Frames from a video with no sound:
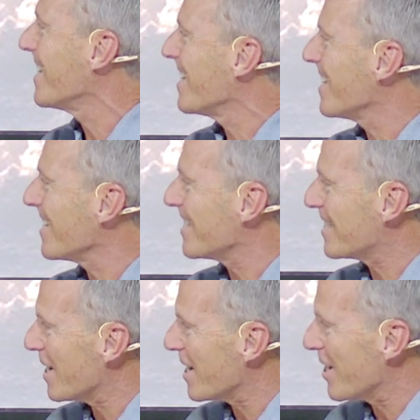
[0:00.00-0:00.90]

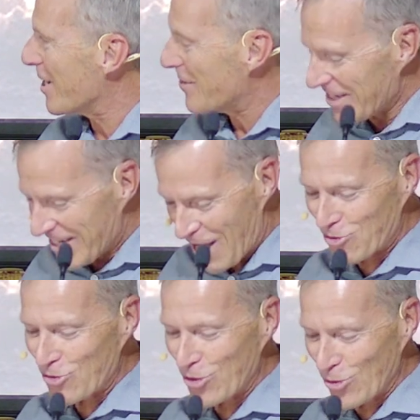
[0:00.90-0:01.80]
is uh, up
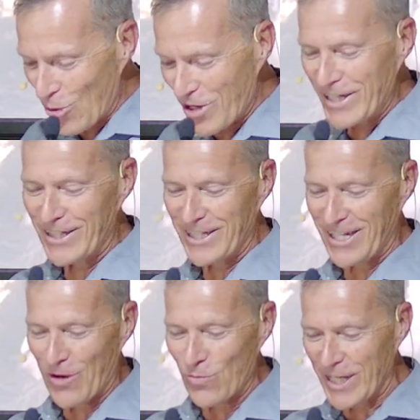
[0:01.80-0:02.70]
to the Lord.
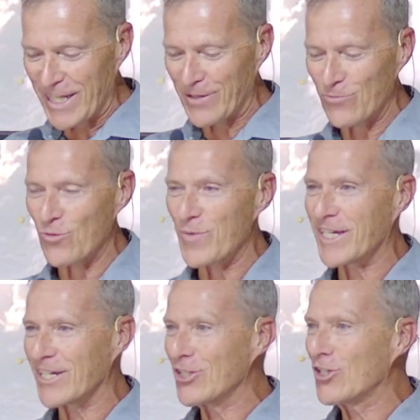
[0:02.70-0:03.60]
God willing, we'll
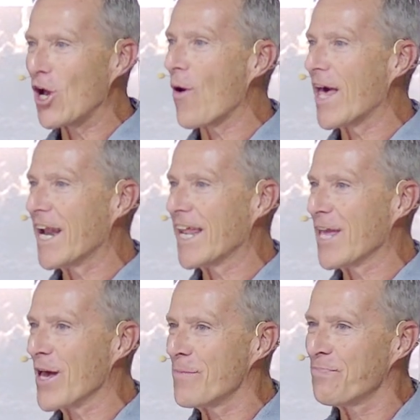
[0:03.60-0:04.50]
make a good go at it.
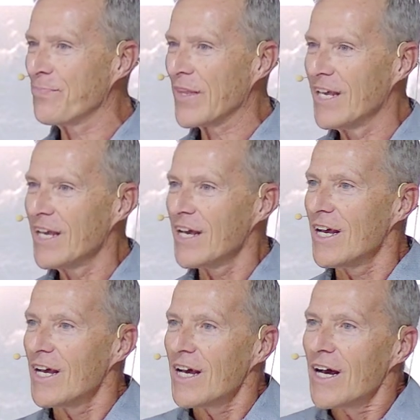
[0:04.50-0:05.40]
Amen. Amen.
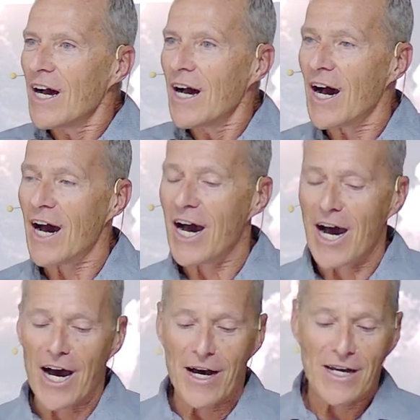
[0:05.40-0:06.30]
Uh,